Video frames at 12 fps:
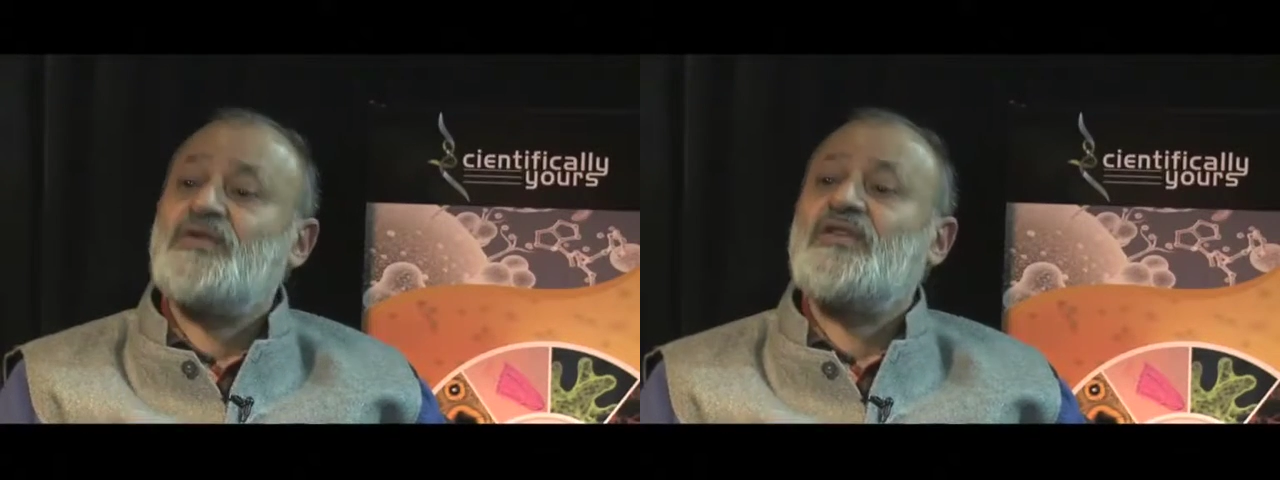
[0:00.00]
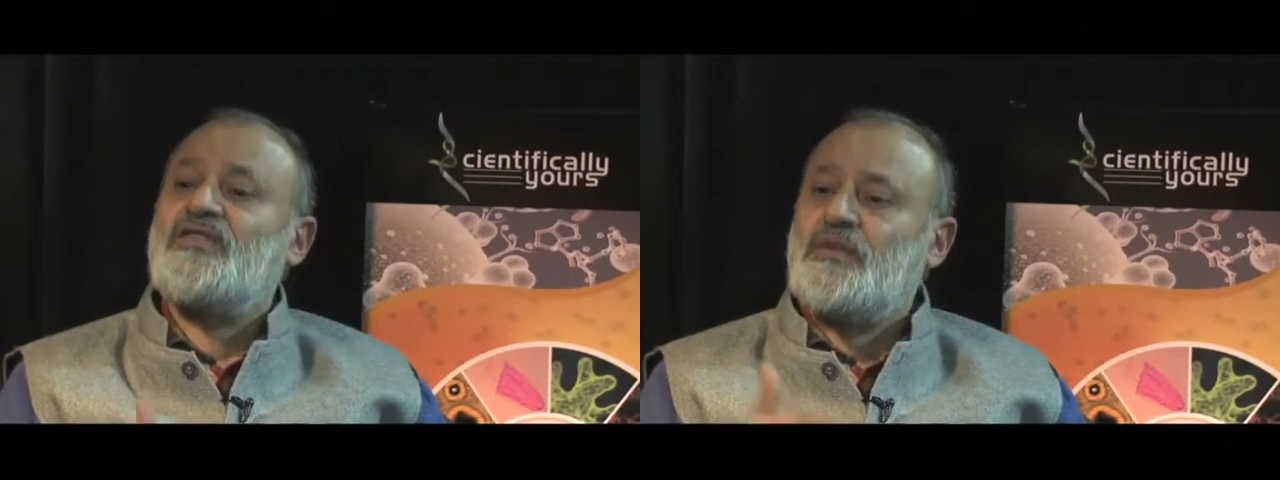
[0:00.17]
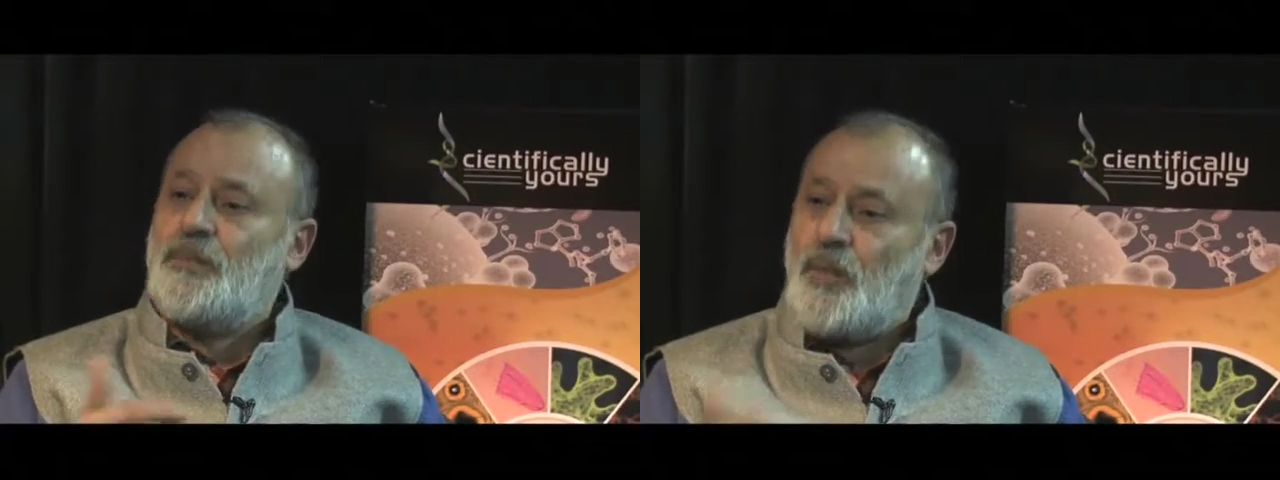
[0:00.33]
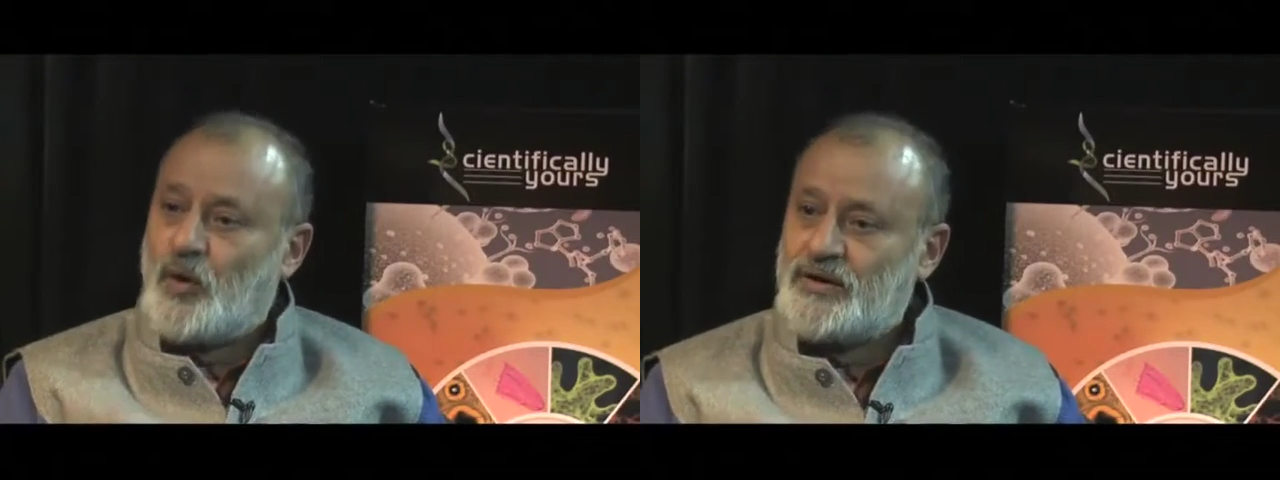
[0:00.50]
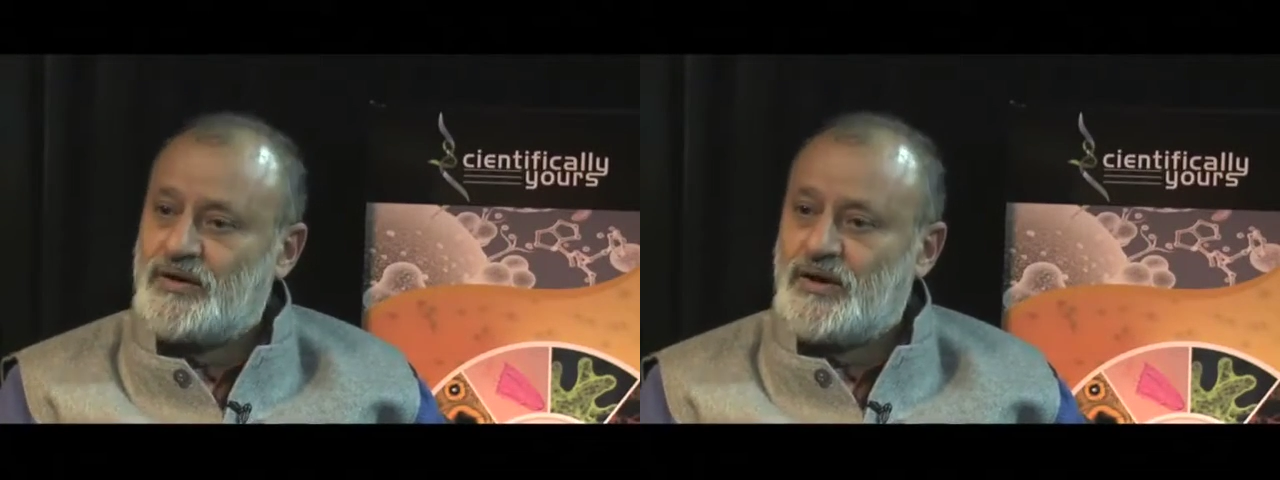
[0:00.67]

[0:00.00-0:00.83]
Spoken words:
support